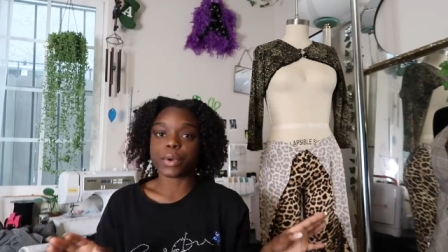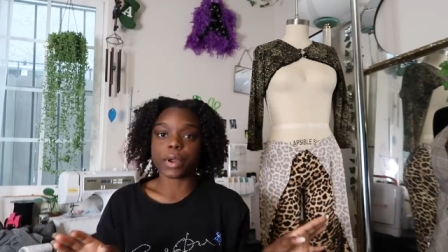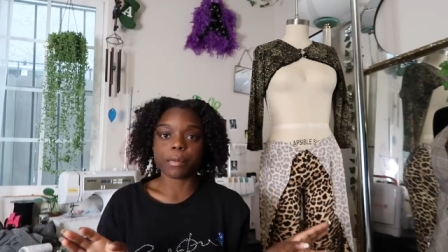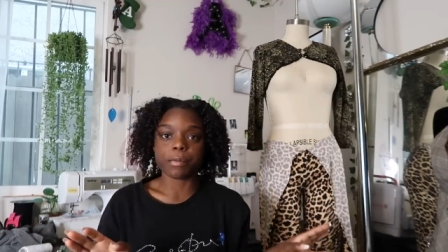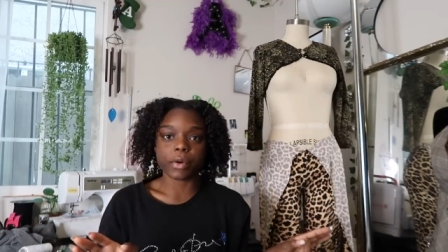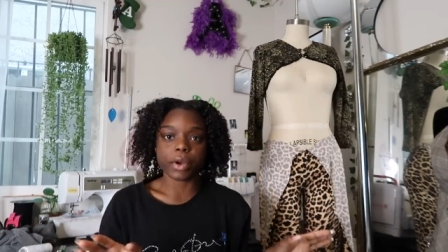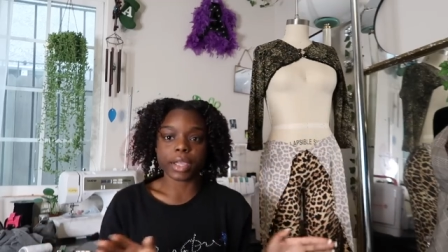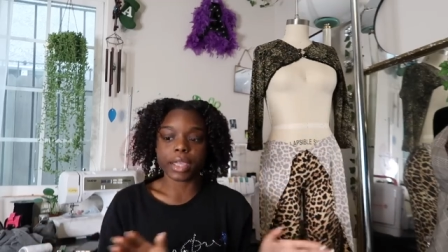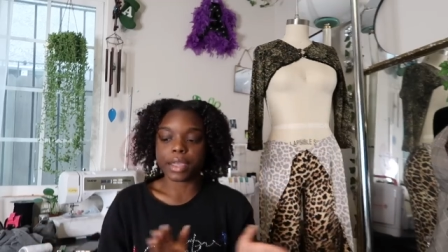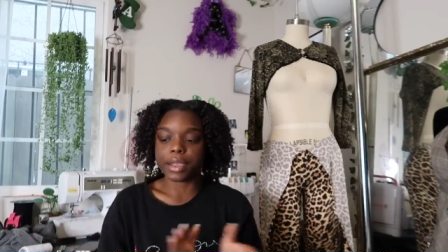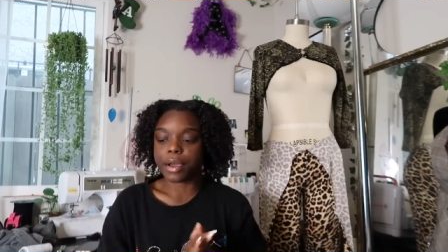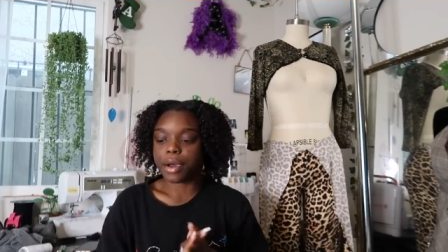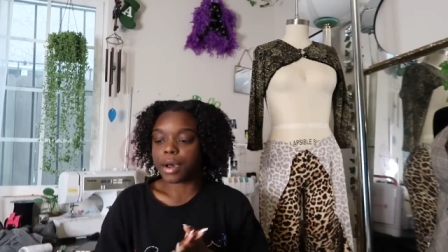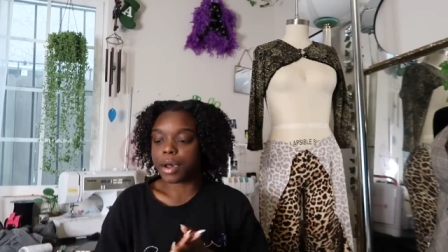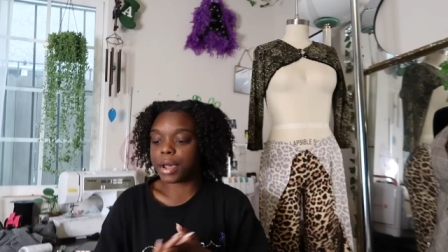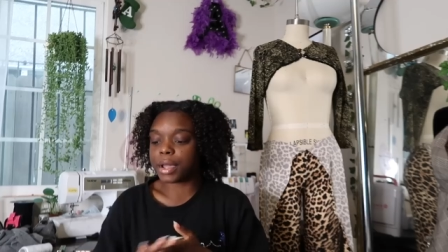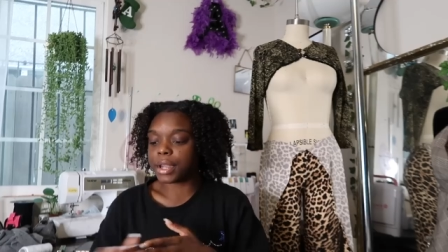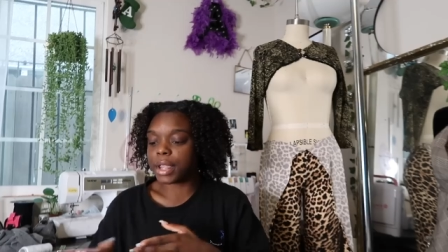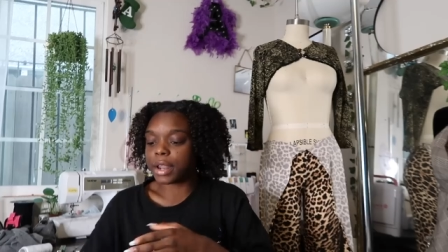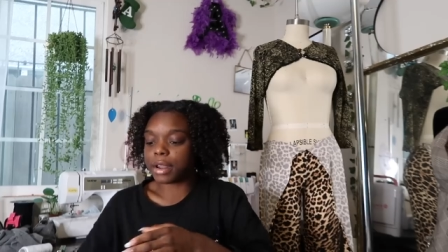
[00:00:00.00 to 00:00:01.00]
what i'm working
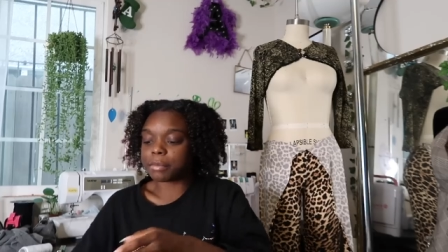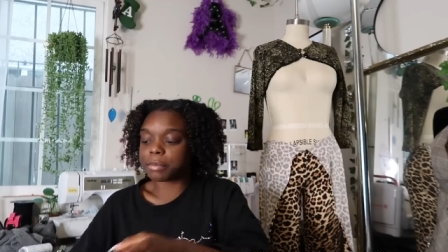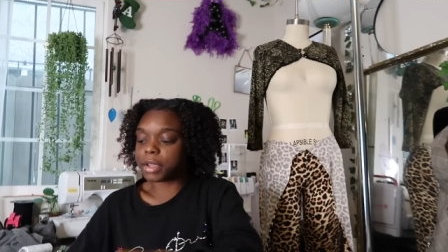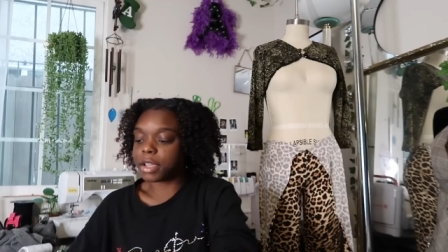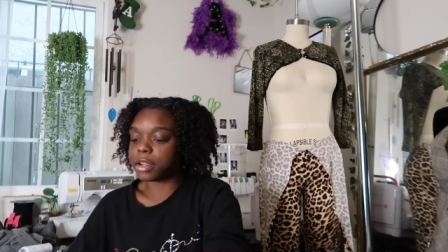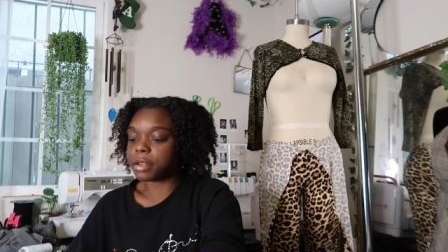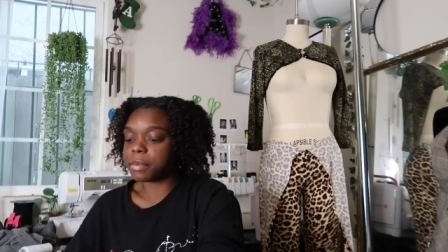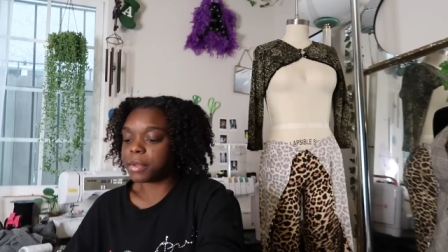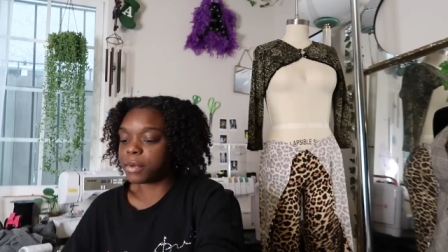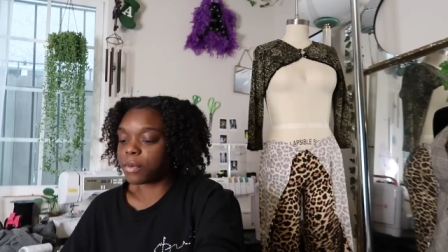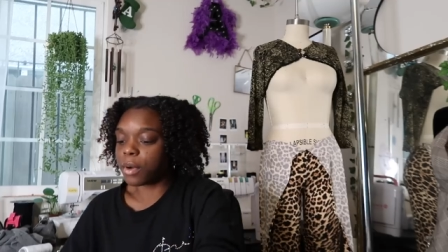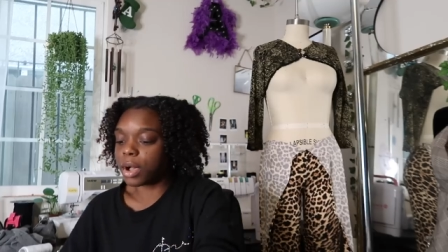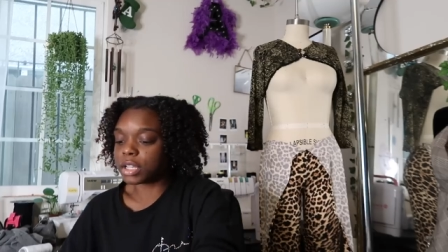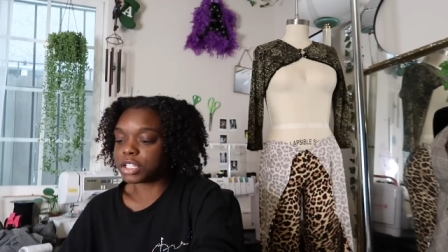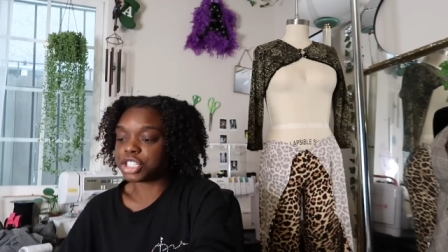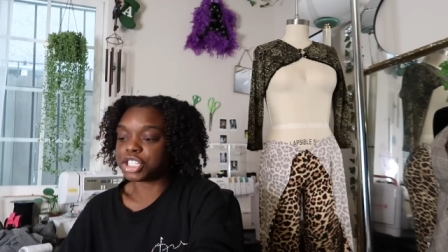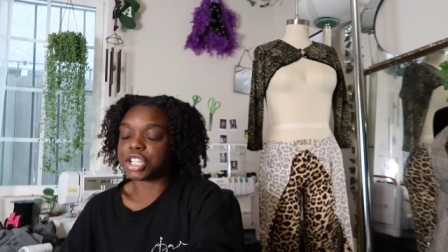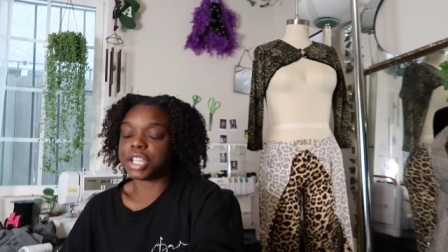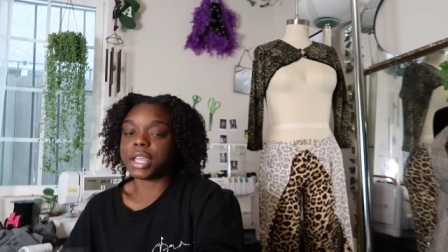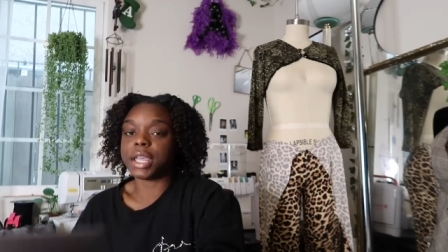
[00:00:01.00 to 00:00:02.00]
on and i'm going to be
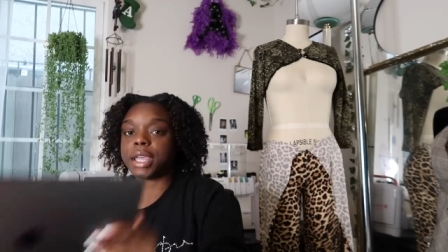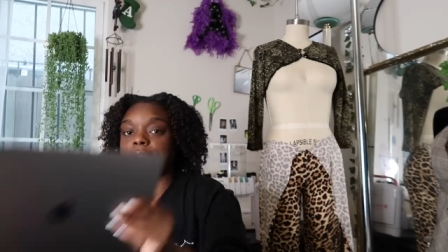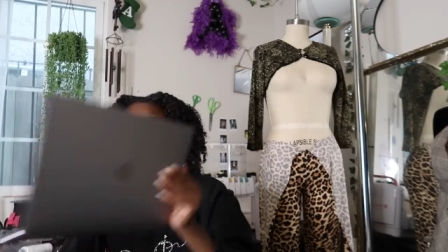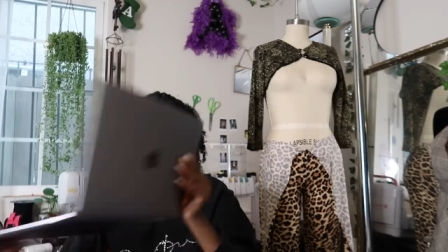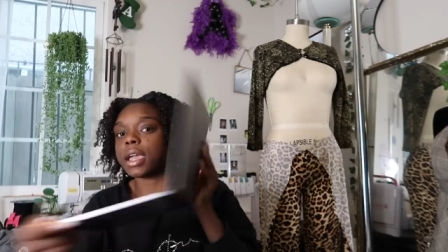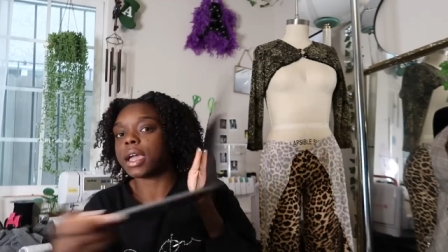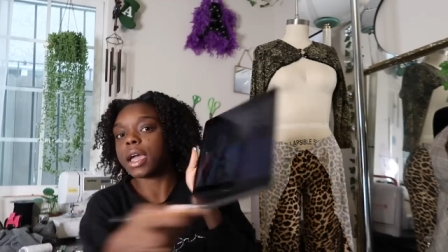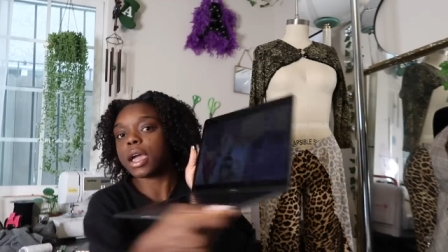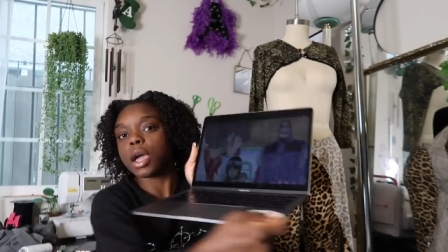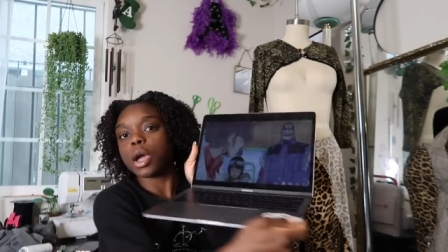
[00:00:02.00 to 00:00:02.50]
watching